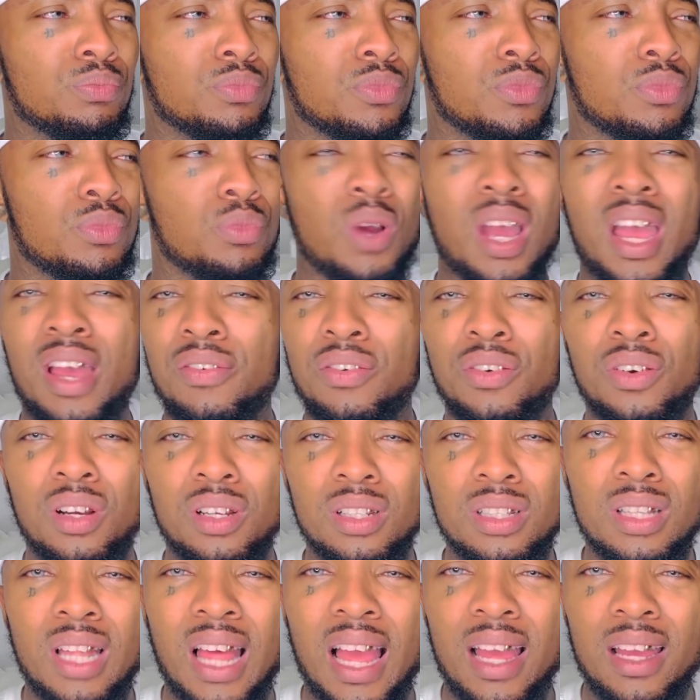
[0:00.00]
whatever,
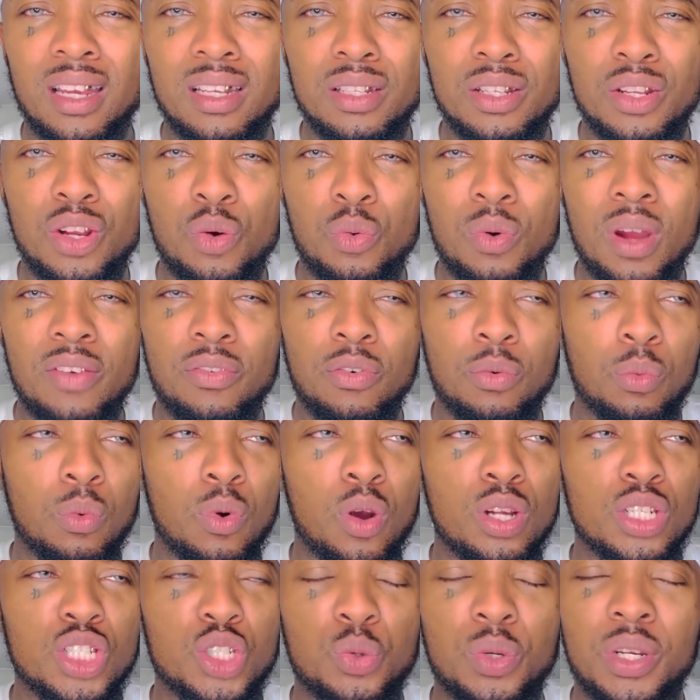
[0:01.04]
like, whatever
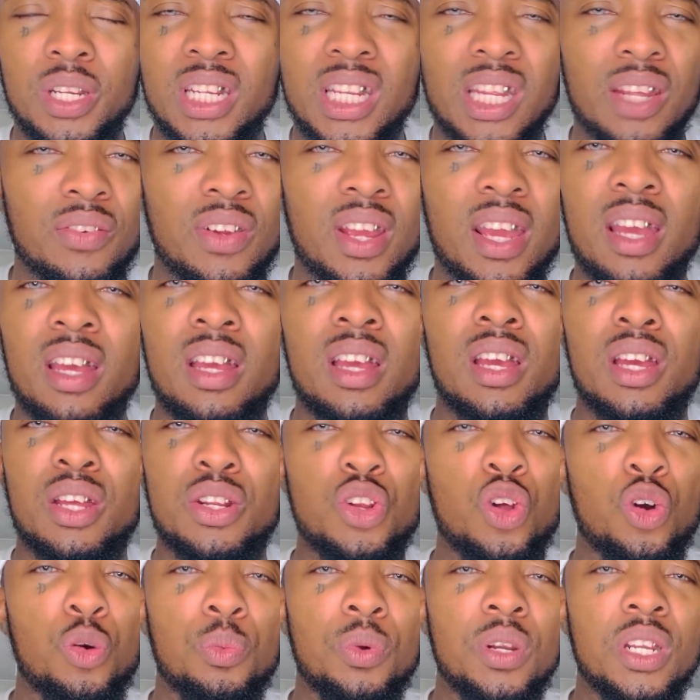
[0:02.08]
word you want to give it.
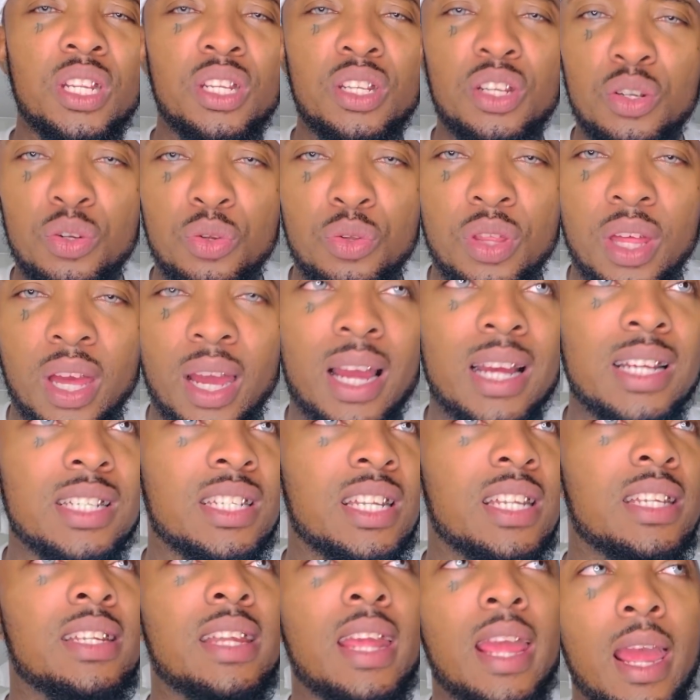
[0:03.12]
Nobody knew that. As
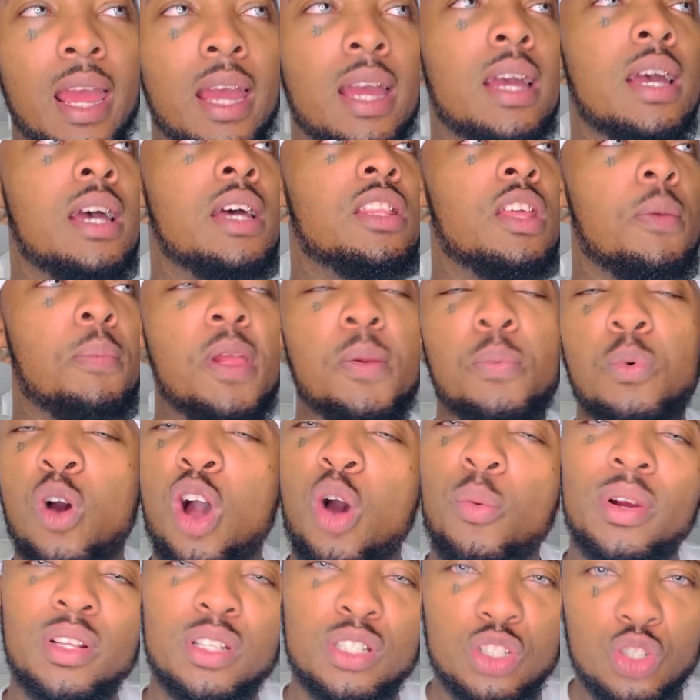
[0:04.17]
in, the people
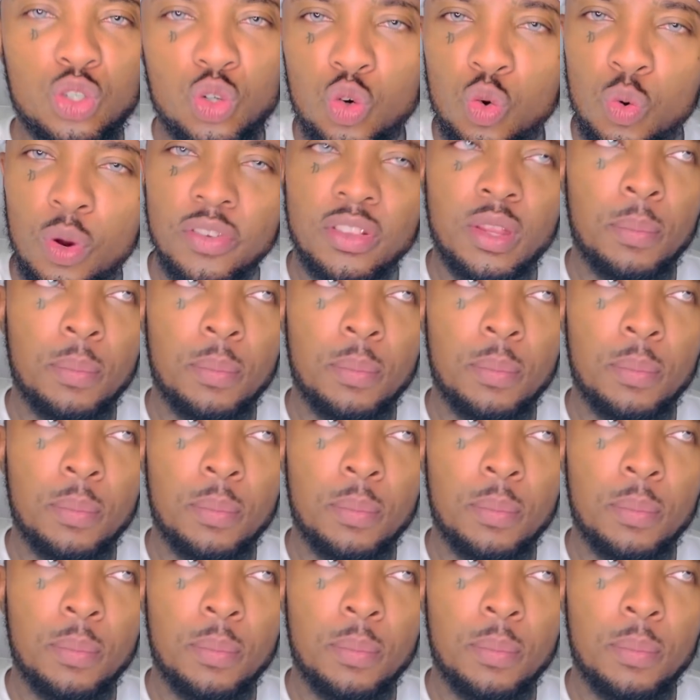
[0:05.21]
I went to school with, the